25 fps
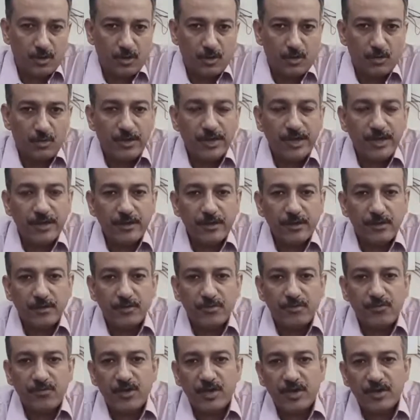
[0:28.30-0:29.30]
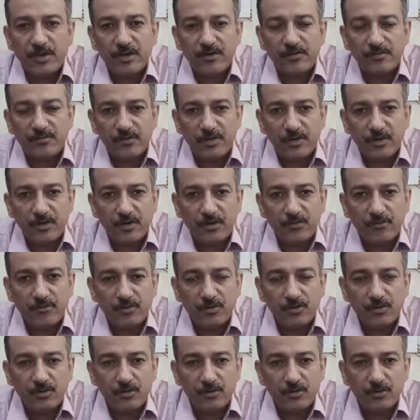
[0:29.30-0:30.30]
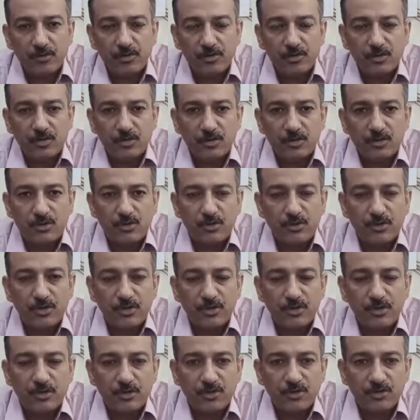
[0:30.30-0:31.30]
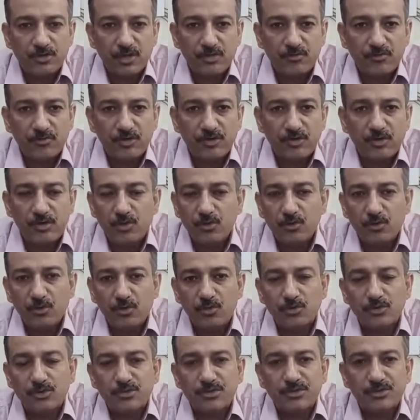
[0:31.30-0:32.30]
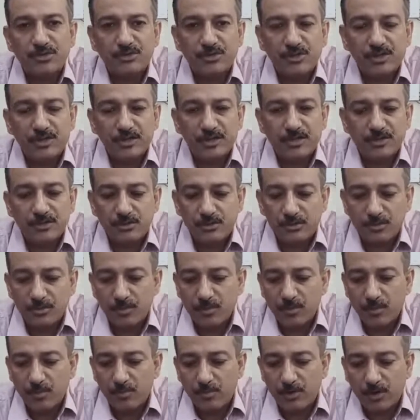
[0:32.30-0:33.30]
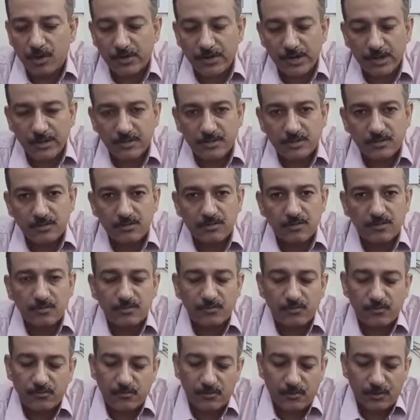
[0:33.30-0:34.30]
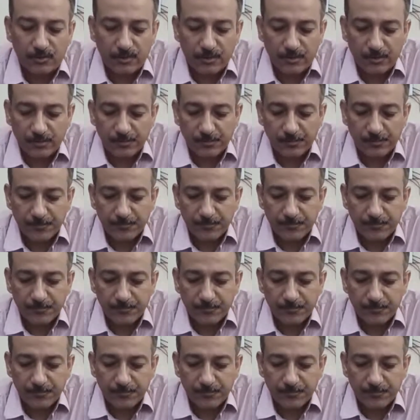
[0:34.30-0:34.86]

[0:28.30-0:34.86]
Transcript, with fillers: Today, we are in front of you to introduce our new Node Switch series products you.